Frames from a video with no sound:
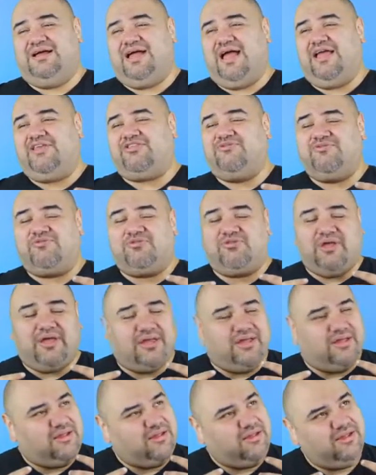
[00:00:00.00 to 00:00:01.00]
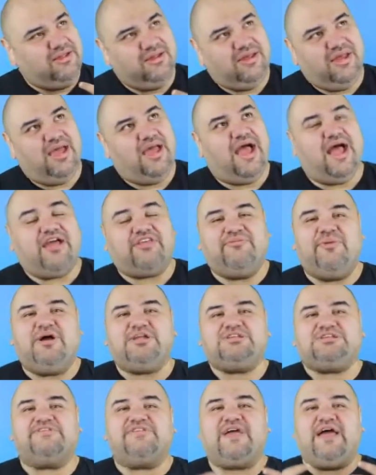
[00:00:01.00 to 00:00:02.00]
as
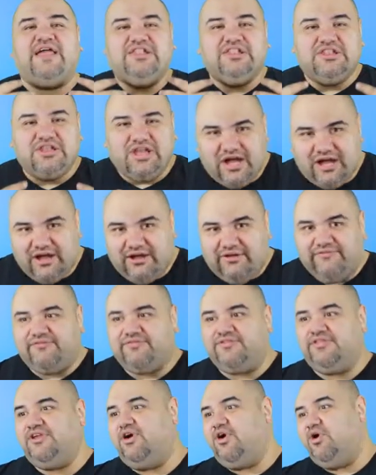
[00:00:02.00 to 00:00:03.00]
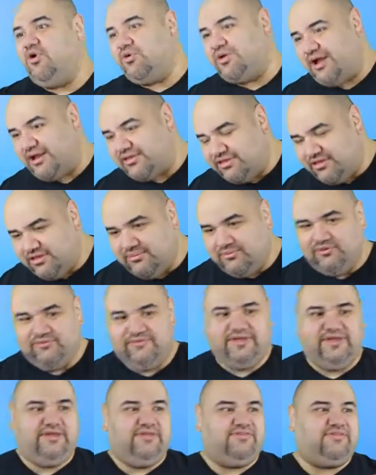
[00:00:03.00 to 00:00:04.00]
much as I love the old Godzilla
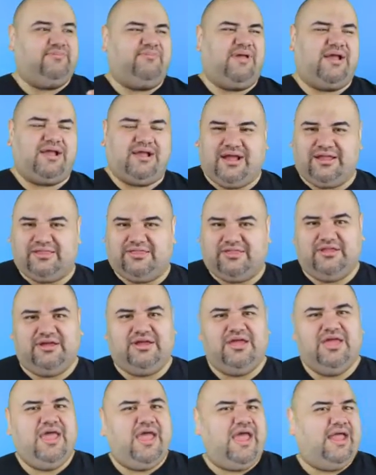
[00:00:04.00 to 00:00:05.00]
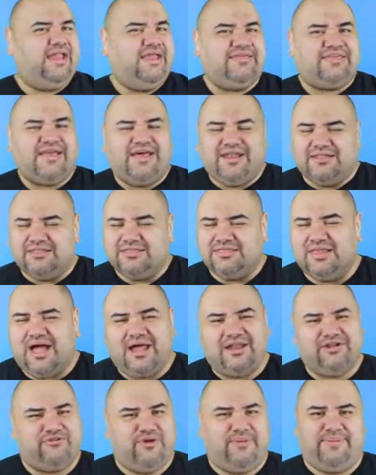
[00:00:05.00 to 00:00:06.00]
movies and MechaGodzilla, and he's had a
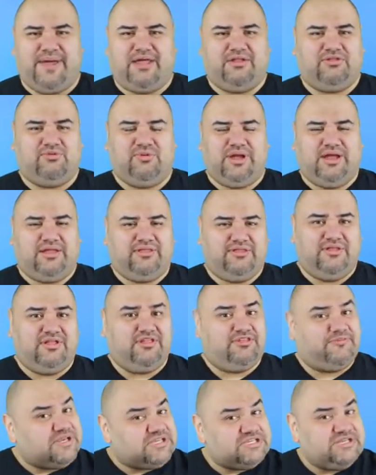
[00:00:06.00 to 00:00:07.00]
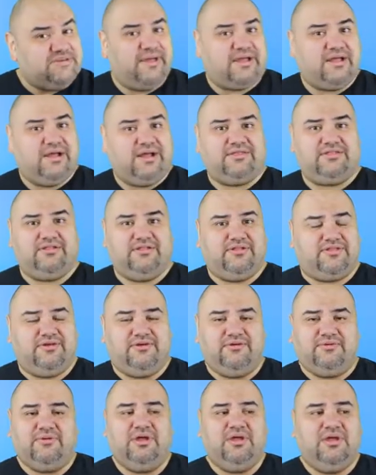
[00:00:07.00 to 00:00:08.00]
lot of great battles with Godzilla, especially MechaGodzilla
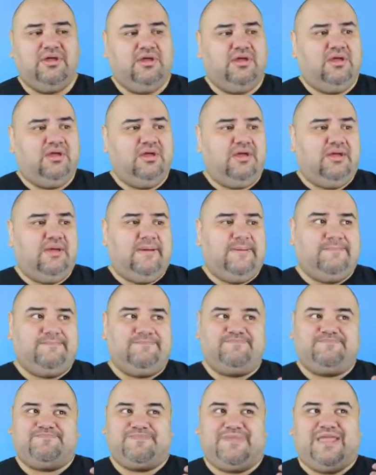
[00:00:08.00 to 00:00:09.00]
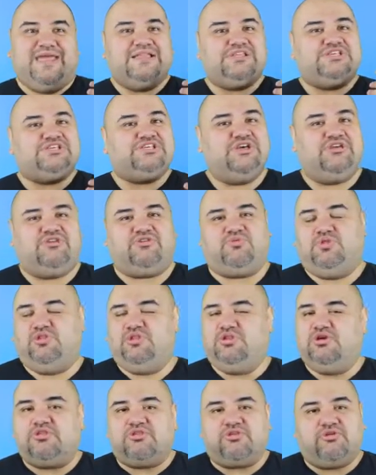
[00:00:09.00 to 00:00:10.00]
2, it just would
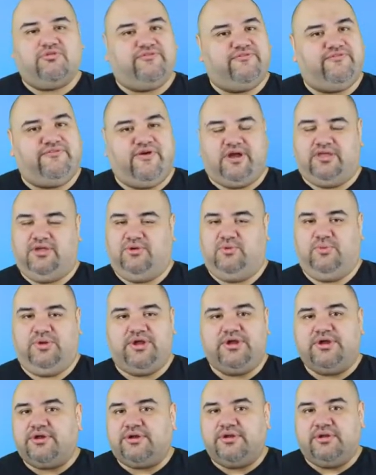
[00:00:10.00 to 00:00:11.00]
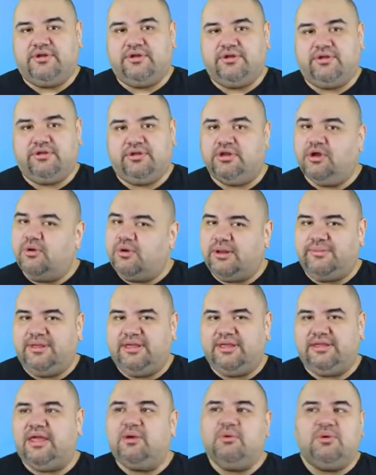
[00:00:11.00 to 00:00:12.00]
look so fucking weird. You know what I
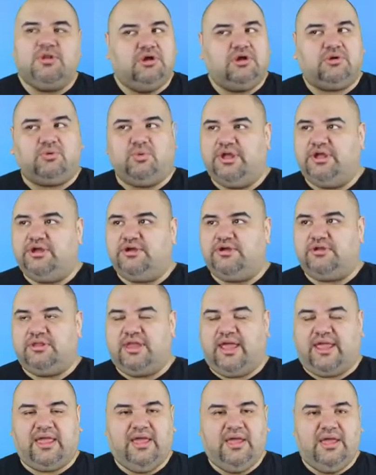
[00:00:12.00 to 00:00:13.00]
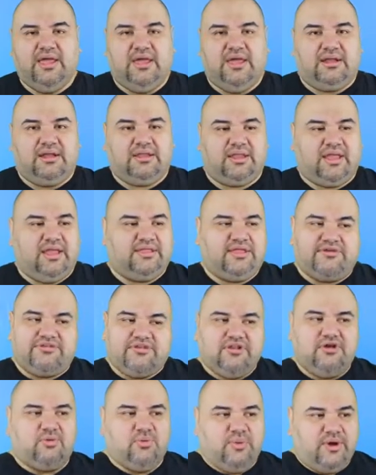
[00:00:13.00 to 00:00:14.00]
mean? It would look weird. Like, it
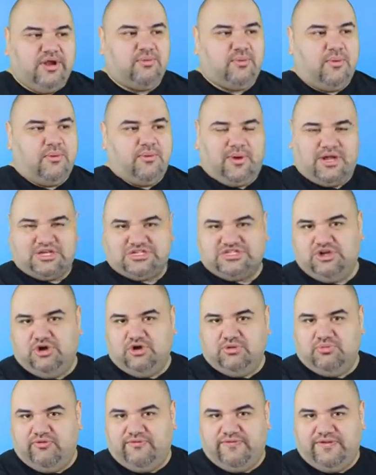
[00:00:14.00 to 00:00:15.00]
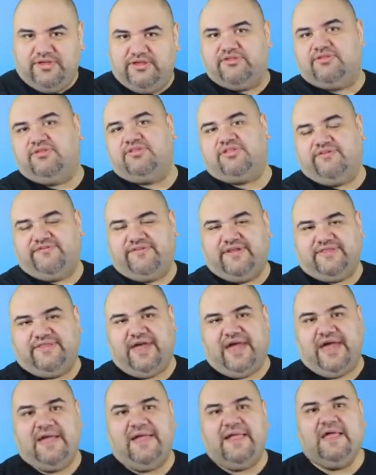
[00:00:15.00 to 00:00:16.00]
doesn't look weird when we watch the old movies and stuff like
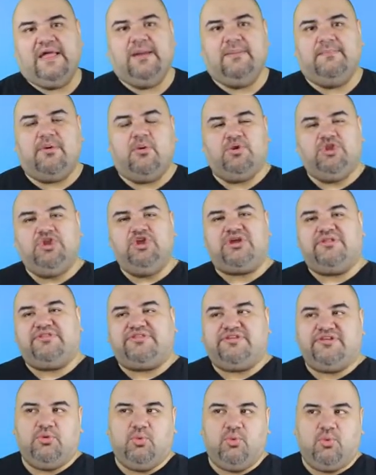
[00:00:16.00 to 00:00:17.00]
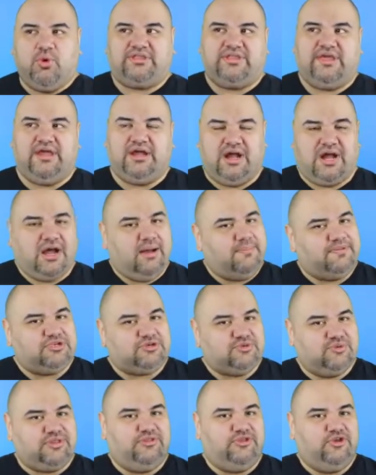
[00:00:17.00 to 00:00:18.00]
that, but when you consider what they
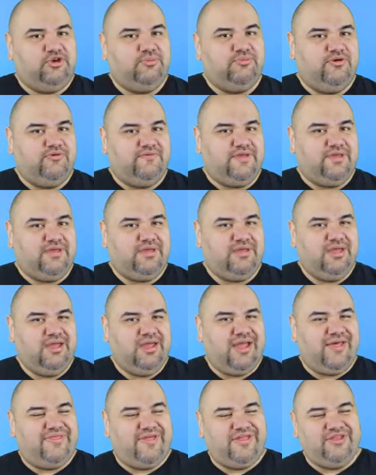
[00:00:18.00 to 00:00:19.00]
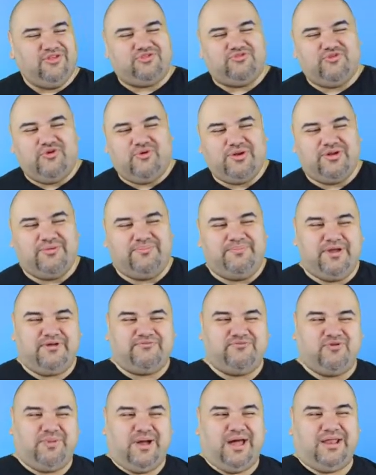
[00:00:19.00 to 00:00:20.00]
accomplished with the new movie, and then you throw in a big
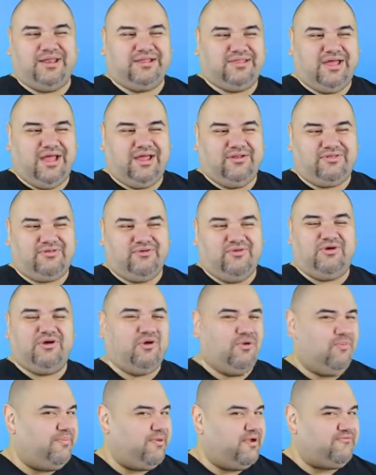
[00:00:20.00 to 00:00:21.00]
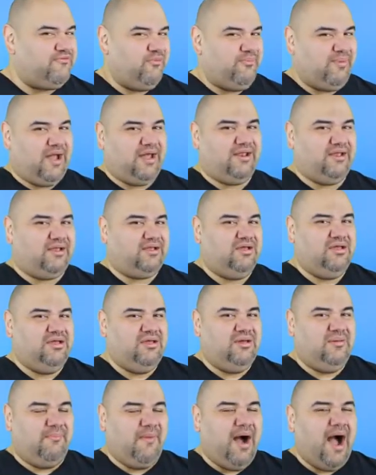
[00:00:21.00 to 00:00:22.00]
robotic dinosaur or a big robotic
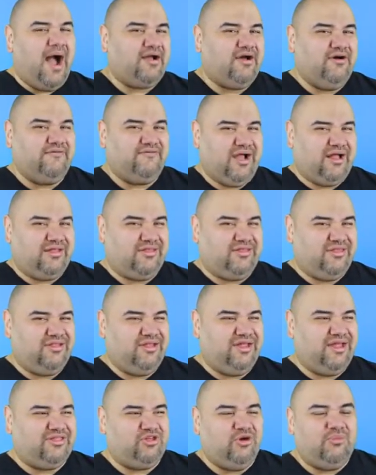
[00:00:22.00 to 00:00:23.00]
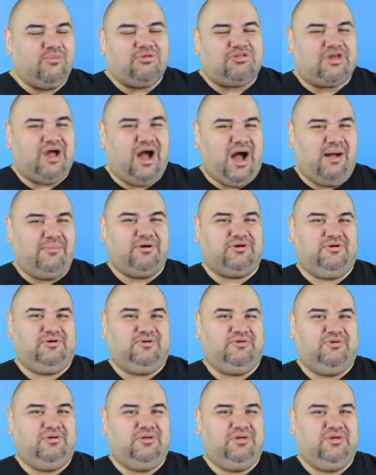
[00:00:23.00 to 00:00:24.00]
mock of Godzilla, it's almost
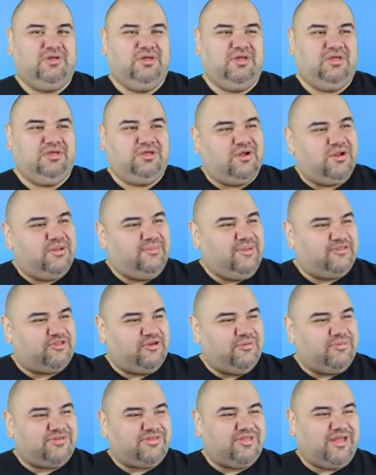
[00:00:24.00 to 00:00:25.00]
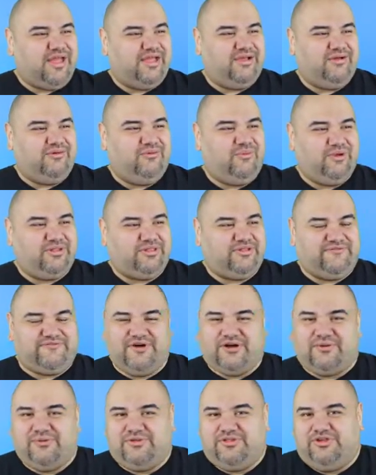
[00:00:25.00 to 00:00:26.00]
comical. You know what I mean? It's almost like, what the
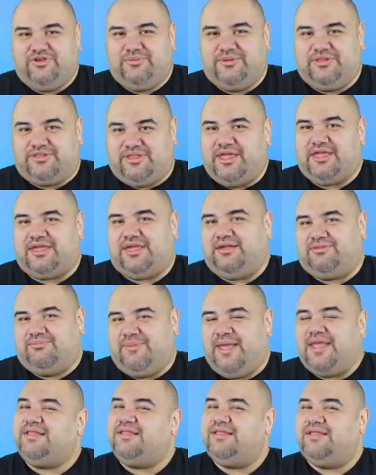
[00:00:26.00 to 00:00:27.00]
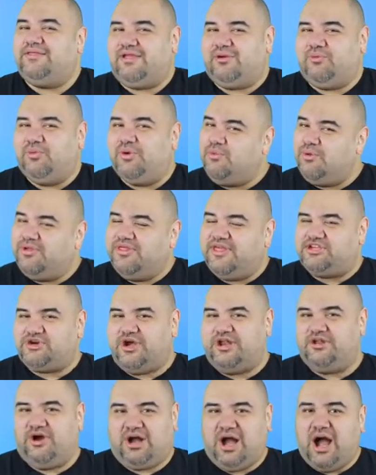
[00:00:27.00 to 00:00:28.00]
fuck were the humans thinking making this? Like, what were they
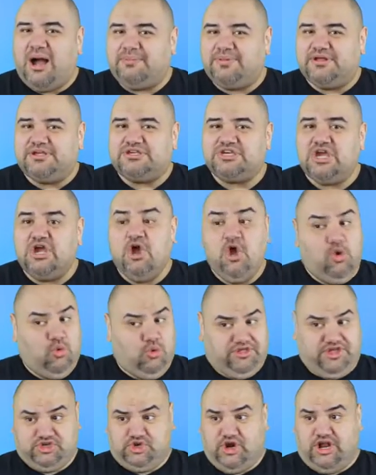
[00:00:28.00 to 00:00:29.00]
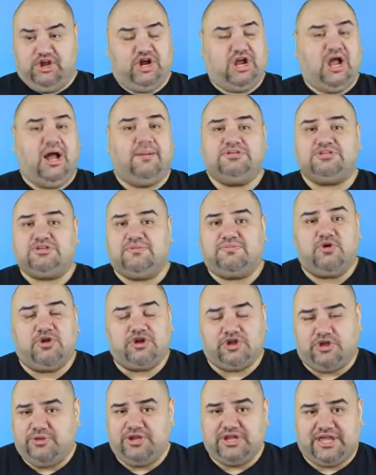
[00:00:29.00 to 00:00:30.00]
trying to accomplish? Were they trying to accomplish some
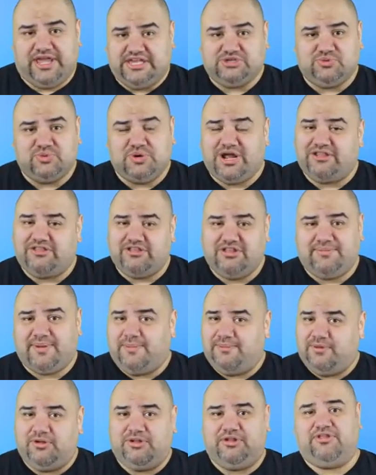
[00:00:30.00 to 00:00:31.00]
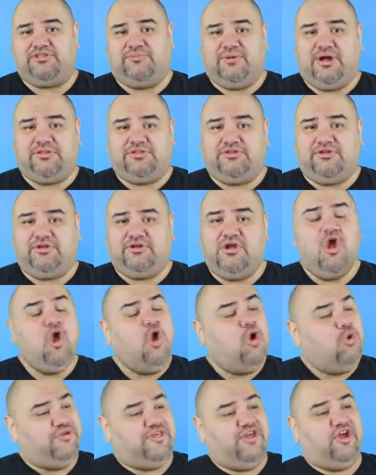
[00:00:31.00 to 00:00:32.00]
sort of communication with Godzilla by building this monster?
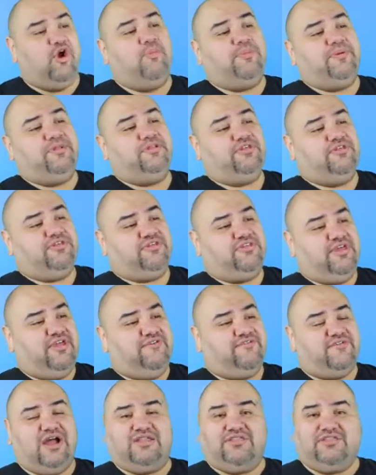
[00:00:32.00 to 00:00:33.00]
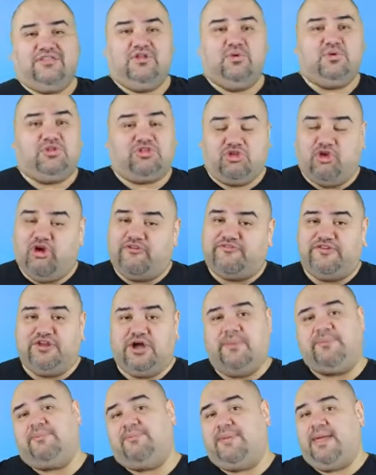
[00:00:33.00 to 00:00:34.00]
Were they hoping to see if Godzilla would soften
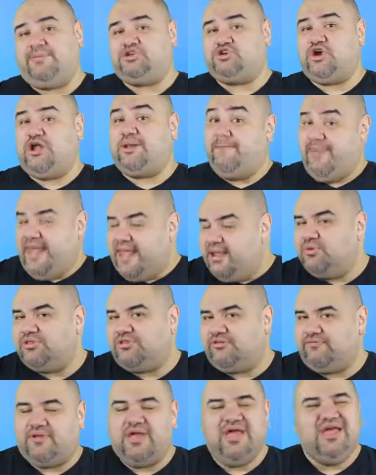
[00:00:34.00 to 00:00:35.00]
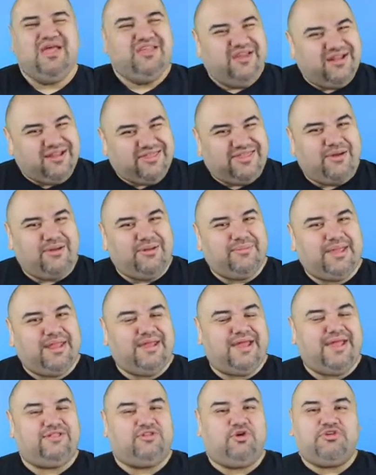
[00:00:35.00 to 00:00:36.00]
up and maybe try to mate with the... You understand what I'm
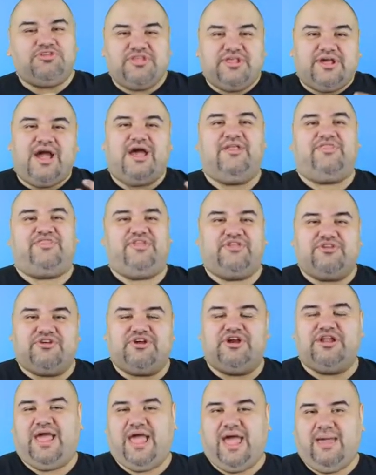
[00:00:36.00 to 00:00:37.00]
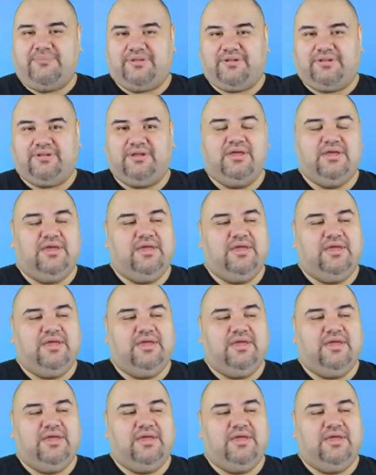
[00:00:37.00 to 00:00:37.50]
getting at? Those are the kind of things that are going to happen.